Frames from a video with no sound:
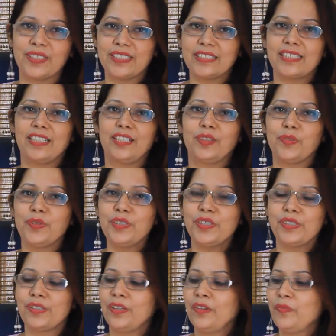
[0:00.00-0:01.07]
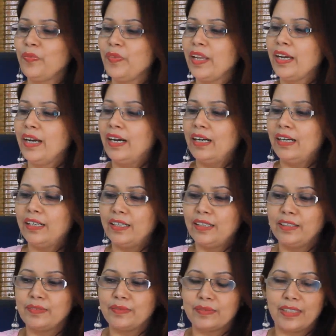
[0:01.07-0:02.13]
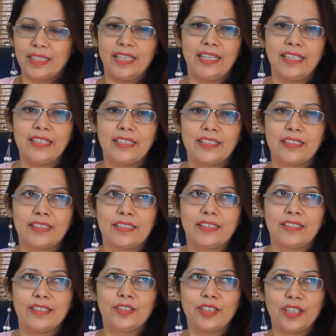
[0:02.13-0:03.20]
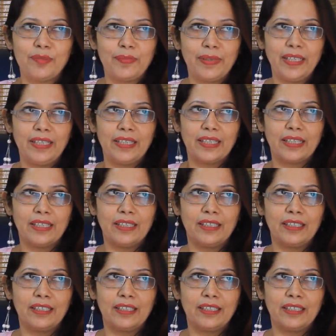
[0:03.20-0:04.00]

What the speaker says: this gandush. Like you can be